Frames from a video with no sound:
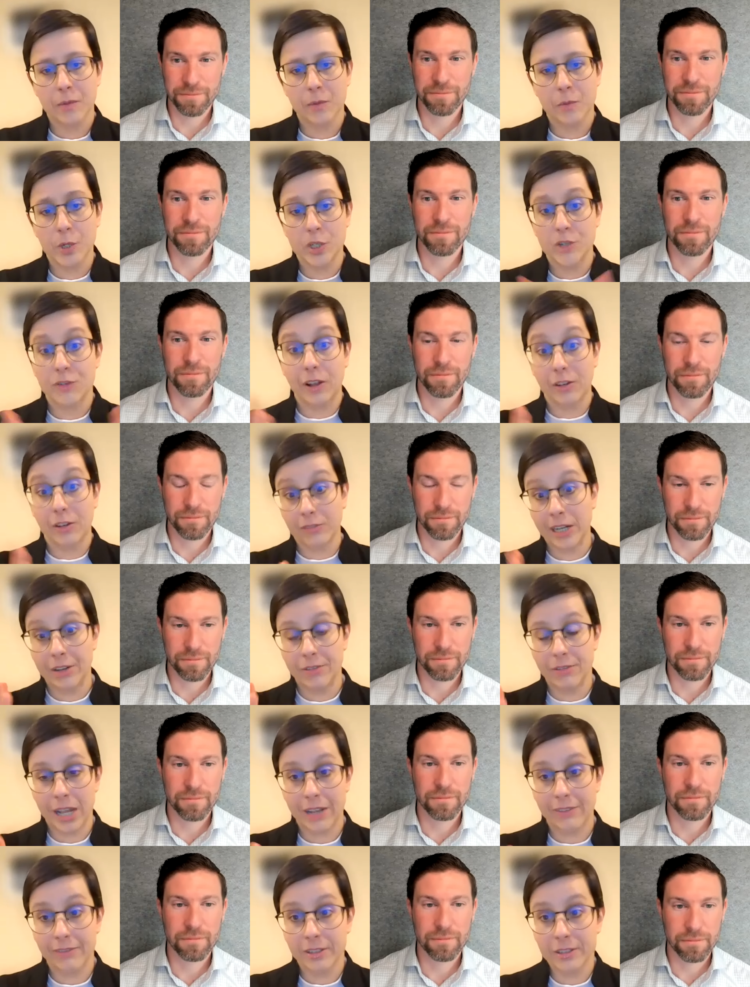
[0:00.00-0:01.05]
Speaker 1: which felt really
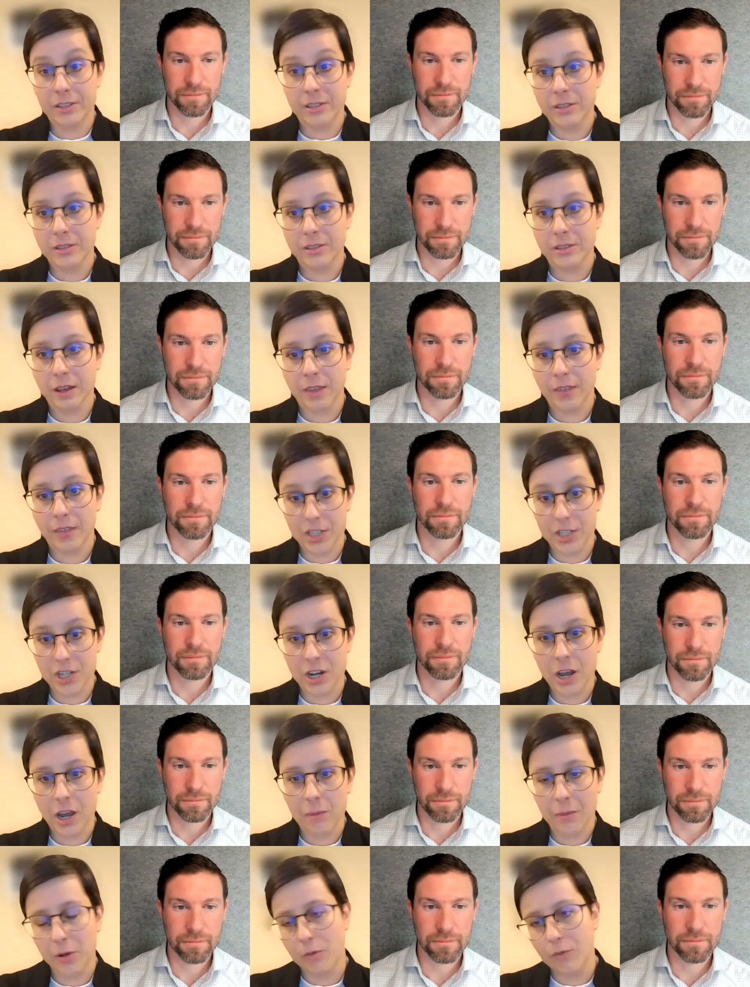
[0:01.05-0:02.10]
relevant at the
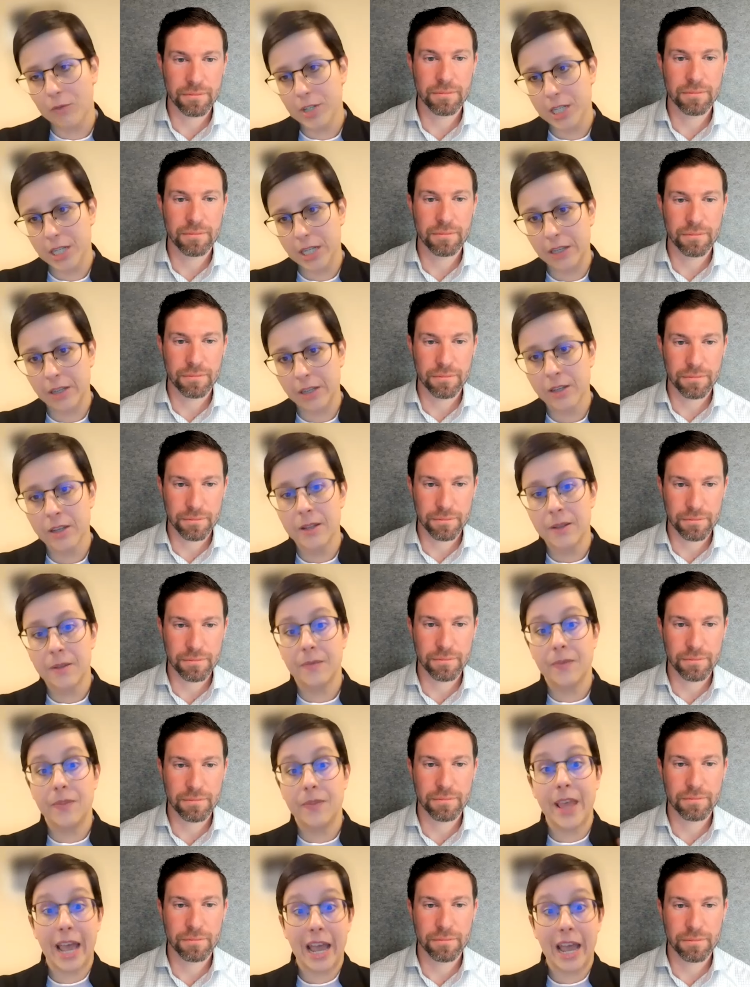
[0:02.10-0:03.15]
time, and obviously
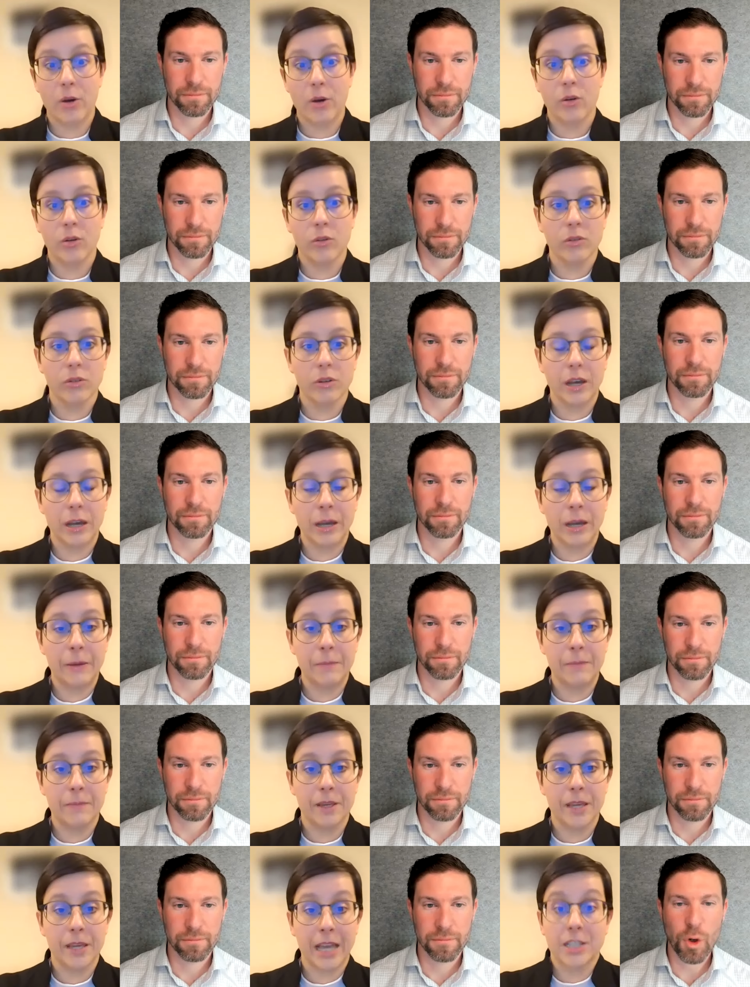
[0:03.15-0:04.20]
now
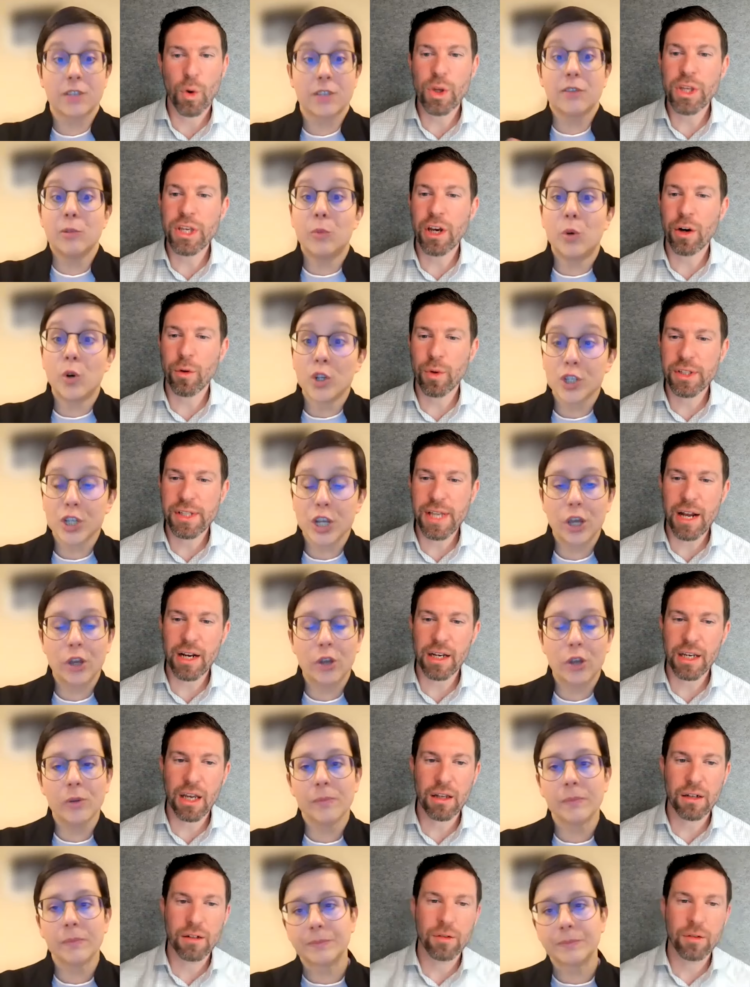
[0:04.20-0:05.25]
gets
Speaker 2: even more. What year was that
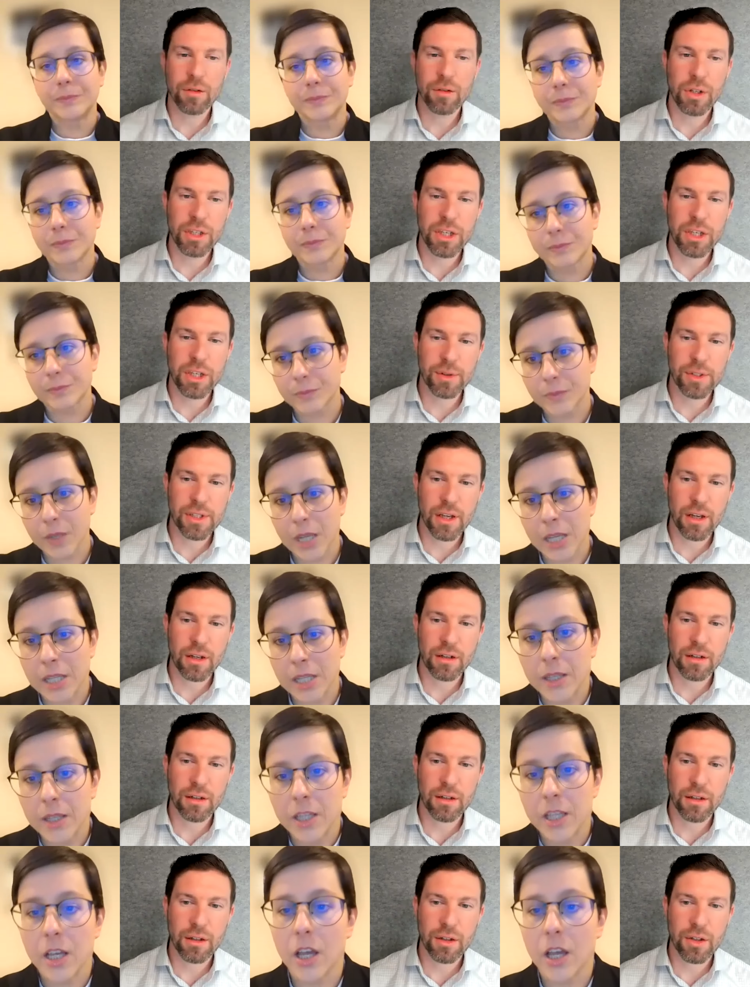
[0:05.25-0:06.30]
again? What year was that?
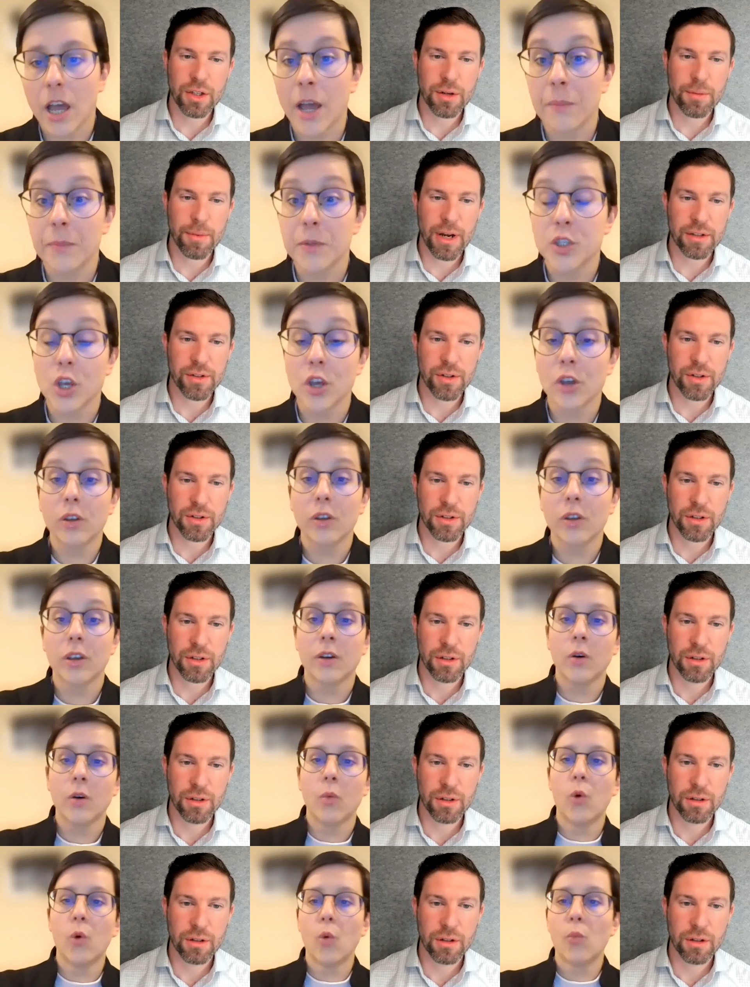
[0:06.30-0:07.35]
Speaker 1: So
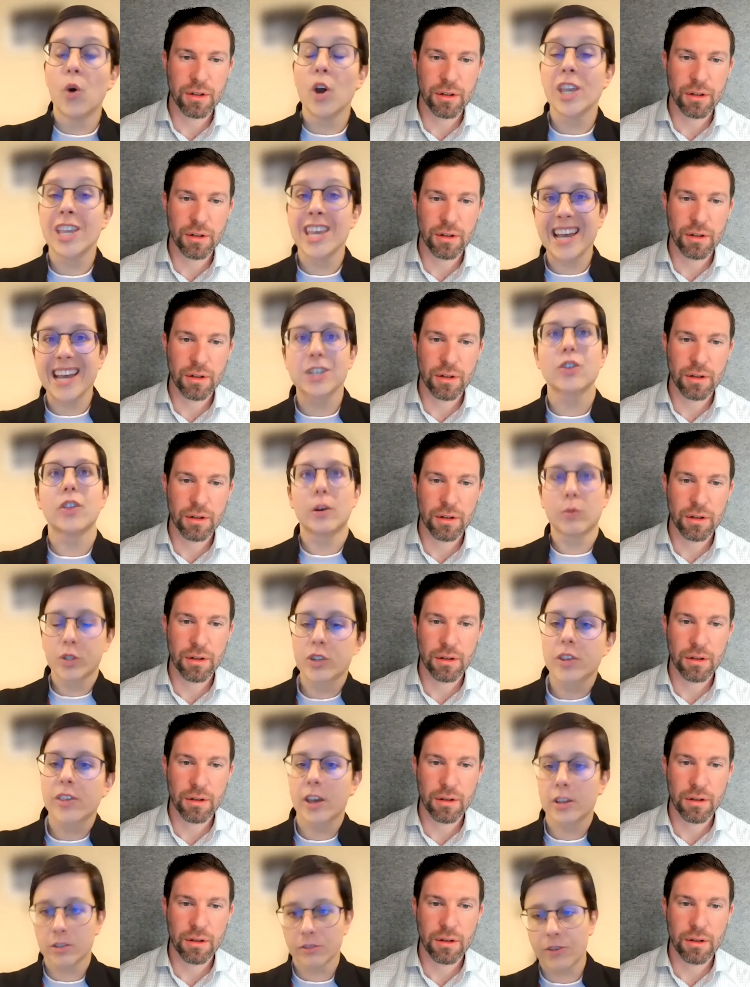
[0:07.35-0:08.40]
what year? So that was
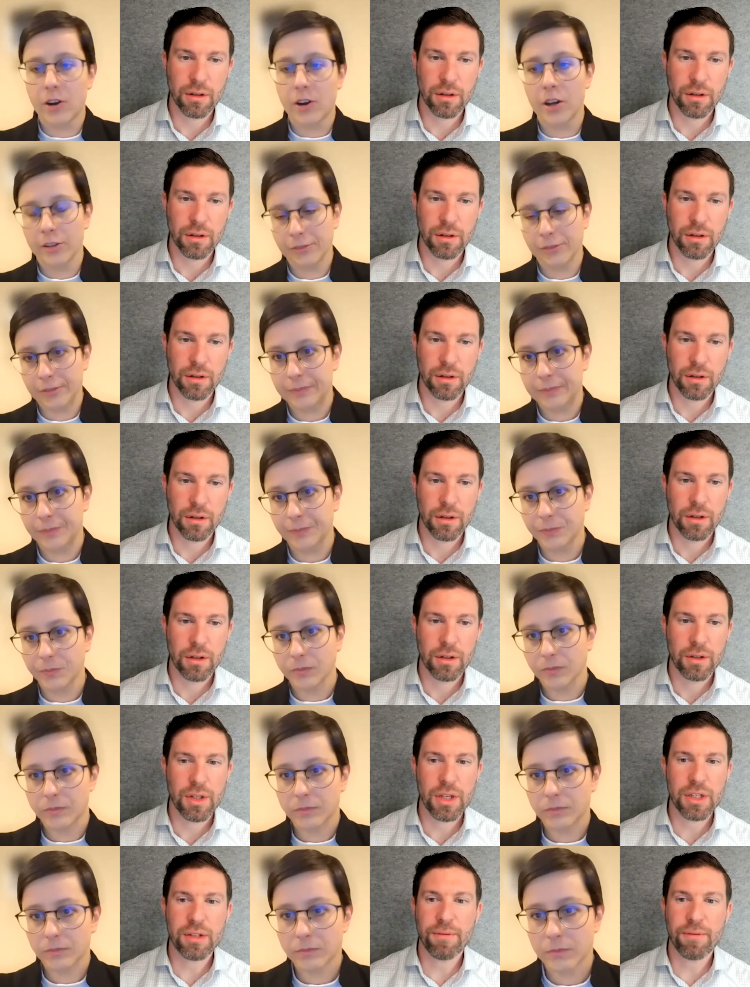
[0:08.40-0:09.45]
2005.
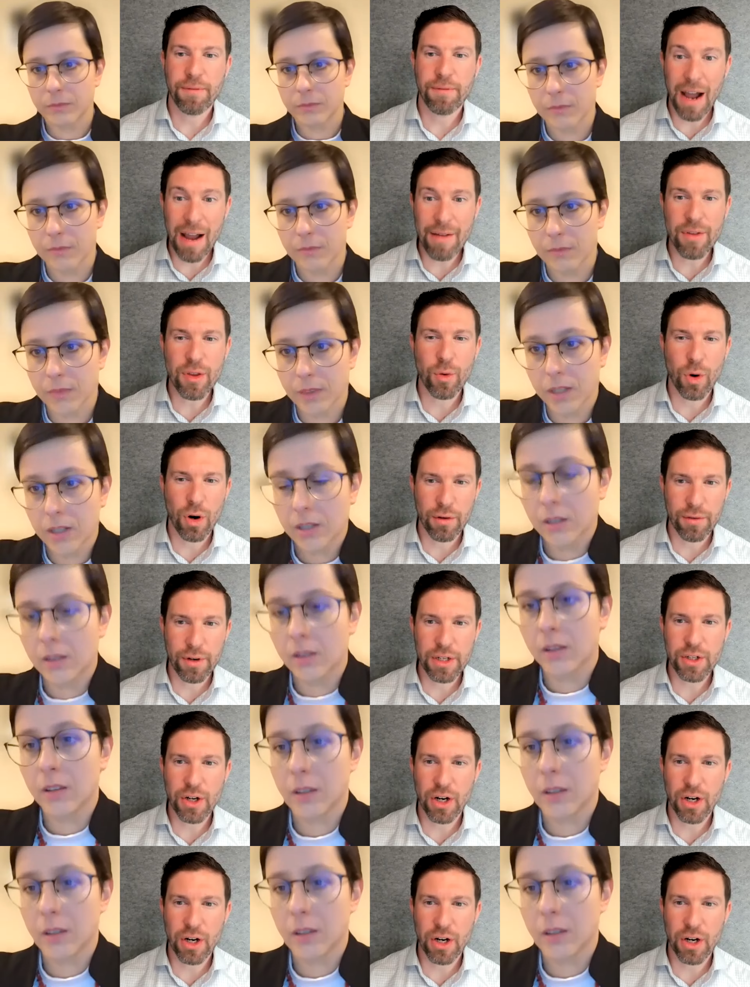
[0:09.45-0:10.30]
Speaker 2: 2005, and they were already